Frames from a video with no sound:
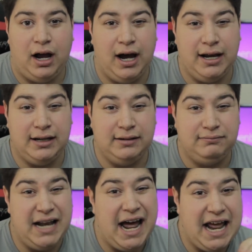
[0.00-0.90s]

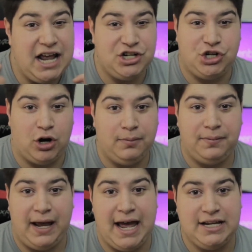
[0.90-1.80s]
not as
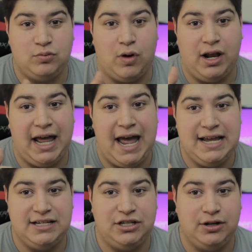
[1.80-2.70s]
sharp, as well
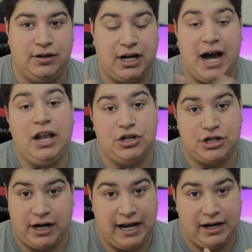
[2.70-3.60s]
as the
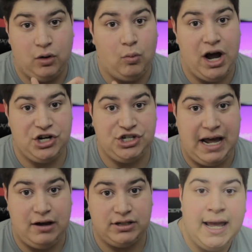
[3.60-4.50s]
colors are kind of washed
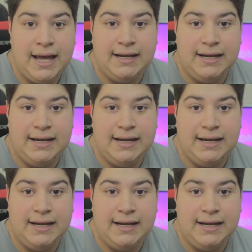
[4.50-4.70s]
out.